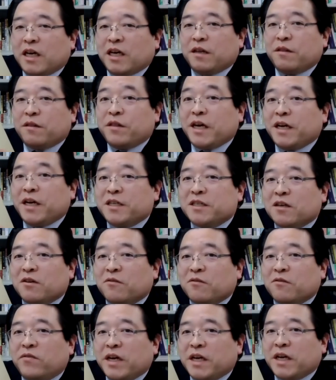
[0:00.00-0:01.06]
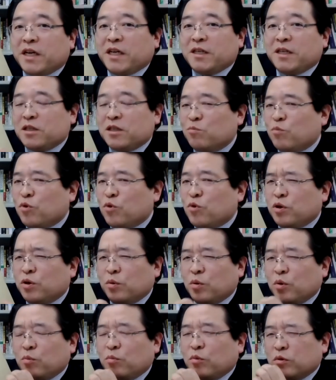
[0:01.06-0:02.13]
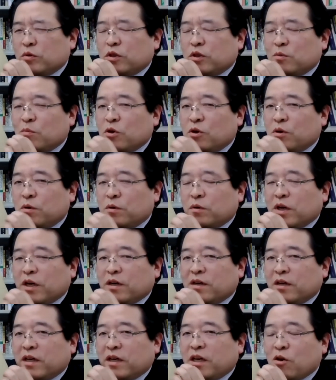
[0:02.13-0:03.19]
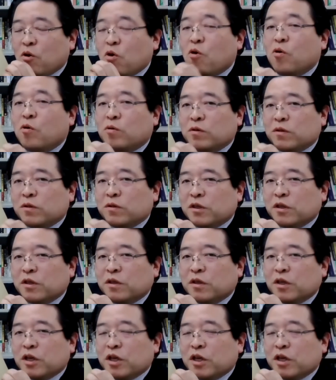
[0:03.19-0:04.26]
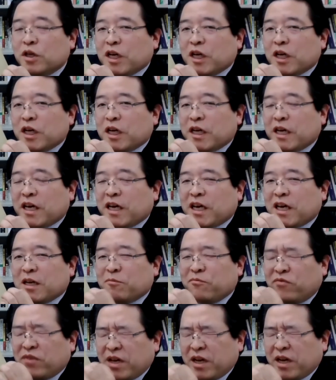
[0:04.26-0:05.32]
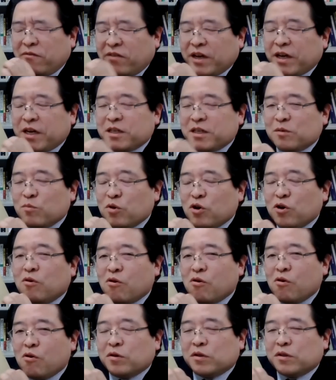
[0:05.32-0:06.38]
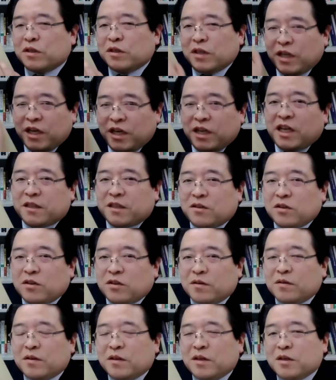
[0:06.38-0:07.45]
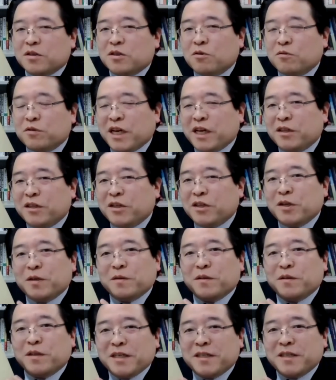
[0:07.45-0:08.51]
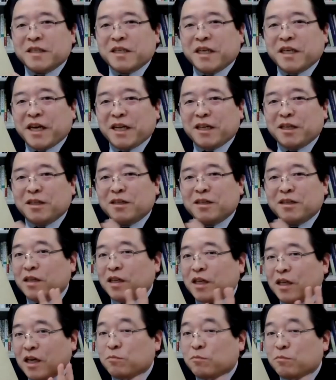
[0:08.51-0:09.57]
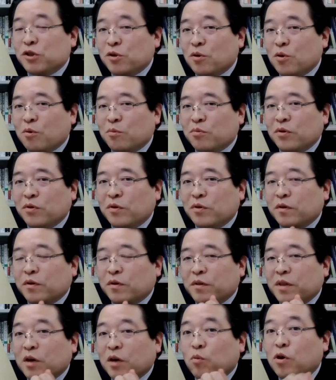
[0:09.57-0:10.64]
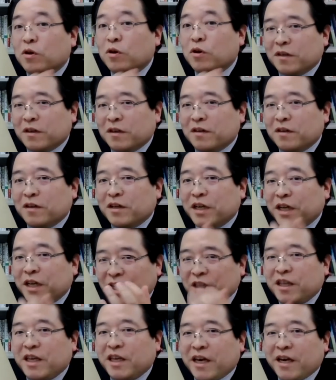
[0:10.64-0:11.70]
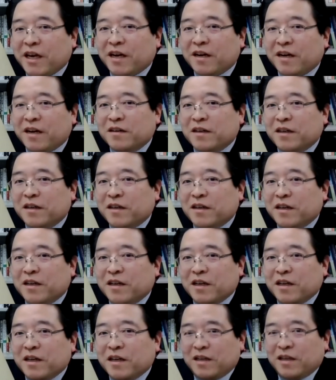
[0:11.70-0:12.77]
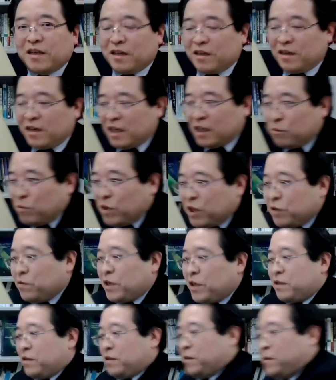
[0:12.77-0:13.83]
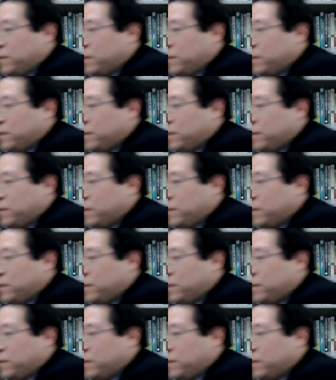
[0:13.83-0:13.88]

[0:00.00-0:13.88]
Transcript: And there is a very small, small uh, holes, uh, very, very small holes in it, so that this can absorb the water in the air. Let me do it.